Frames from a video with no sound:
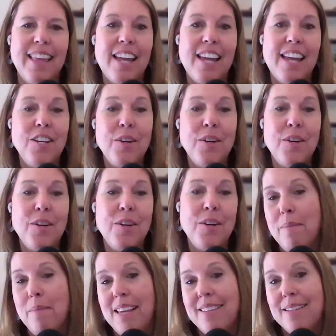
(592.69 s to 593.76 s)
And
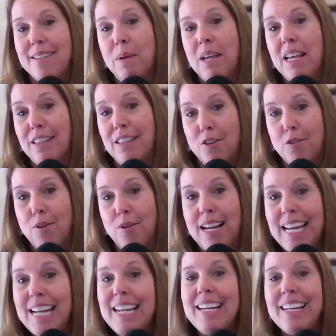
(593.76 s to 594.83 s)
then you end up
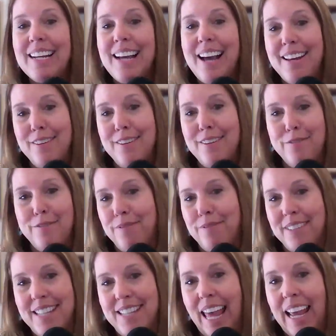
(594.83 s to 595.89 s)
as being the trainee
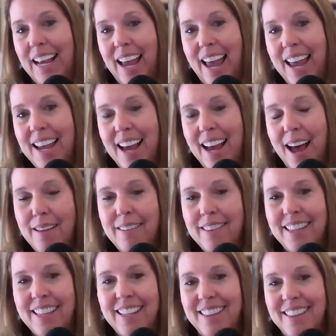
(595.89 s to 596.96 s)
kind of saying,
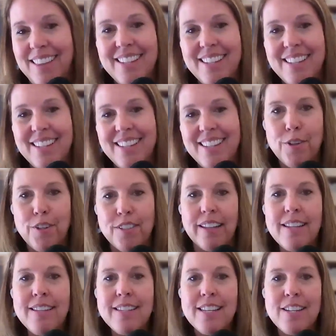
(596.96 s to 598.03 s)
"Hey, this is
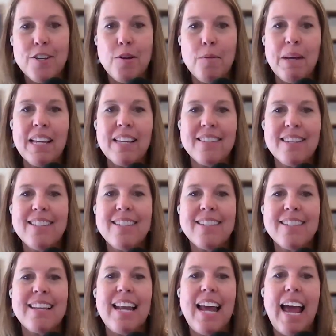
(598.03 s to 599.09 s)
difficult to listen to
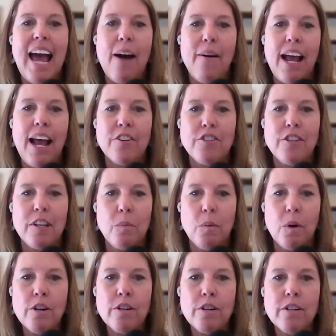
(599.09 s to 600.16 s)
because this isn't how it
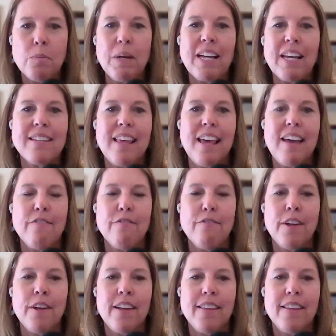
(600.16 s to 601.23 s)
actually works," because
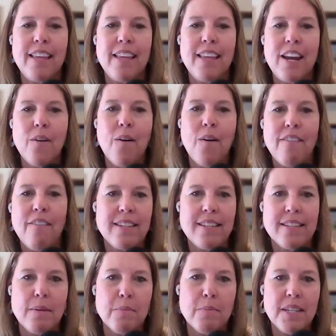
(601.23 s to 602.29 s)
they don't have the
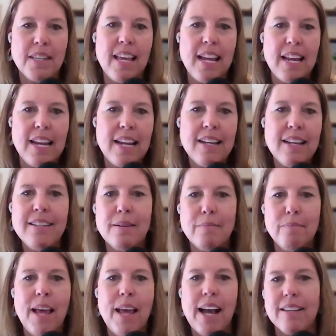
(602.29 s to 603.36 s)
systems that they need to